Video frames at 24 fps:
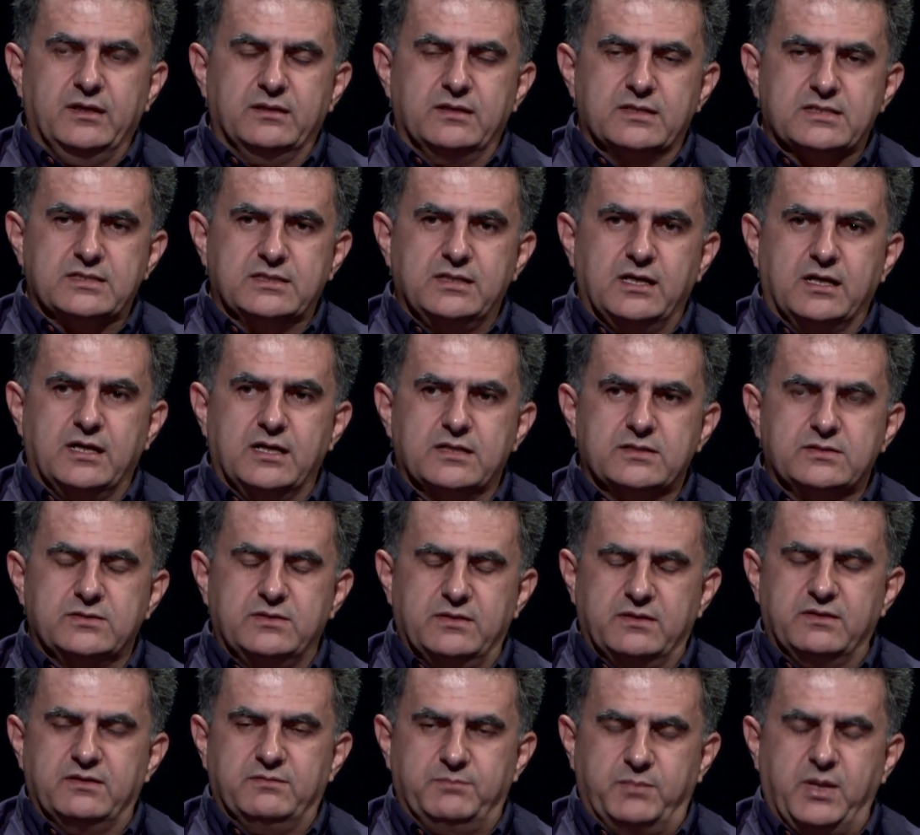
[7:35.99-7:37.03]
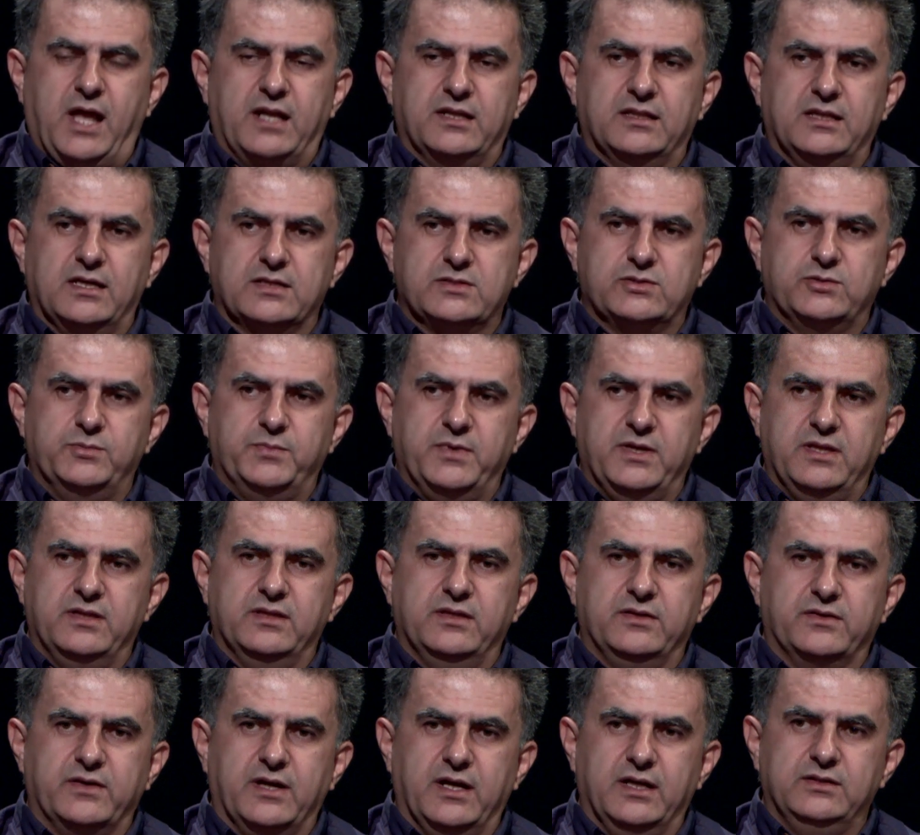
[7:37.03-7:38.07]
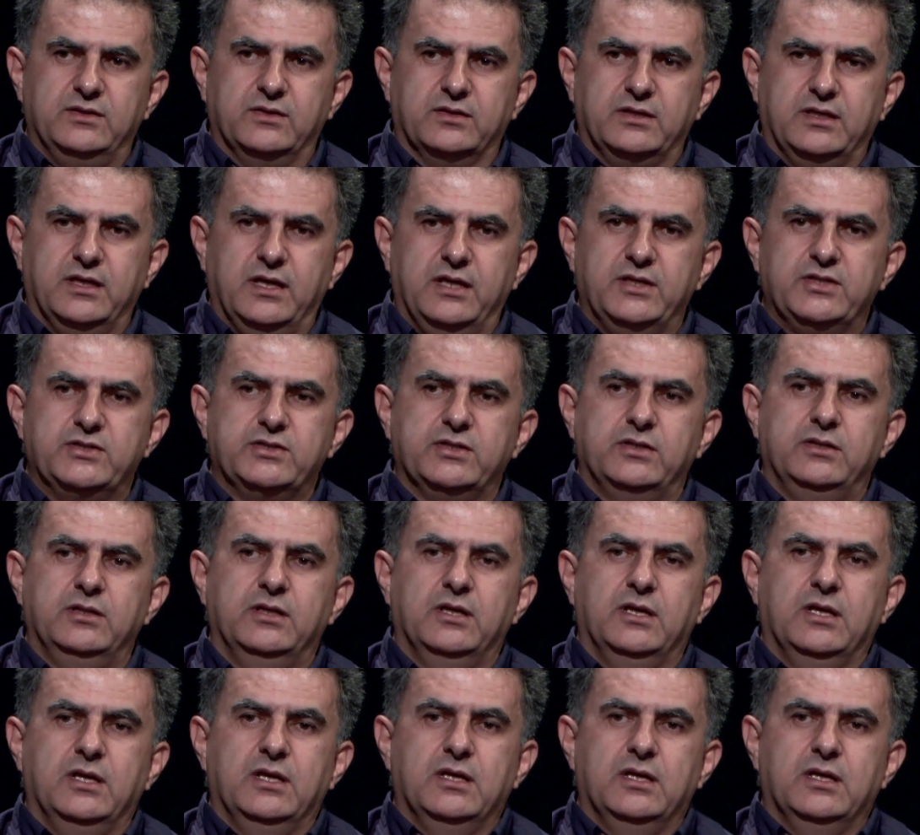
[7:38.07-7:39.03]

the star has to, the planet has to be in the right location